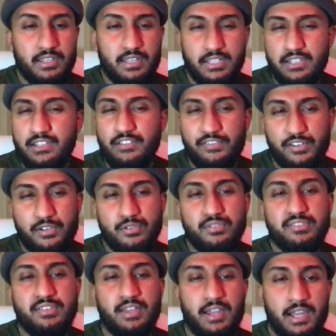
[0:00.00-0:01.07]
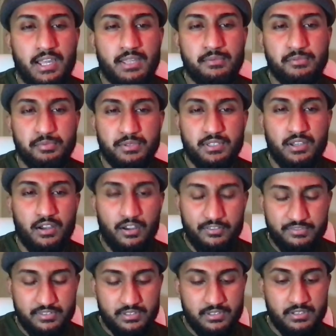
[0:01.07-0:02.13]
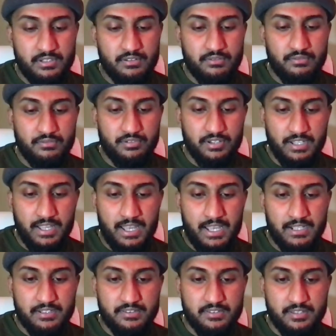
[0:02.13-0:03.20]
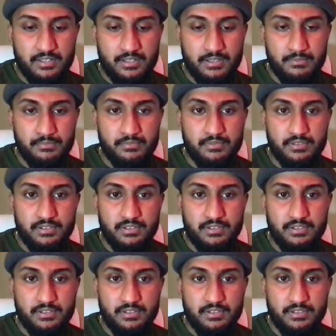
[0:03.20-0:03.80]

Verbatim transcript: In difficult times, we often react um,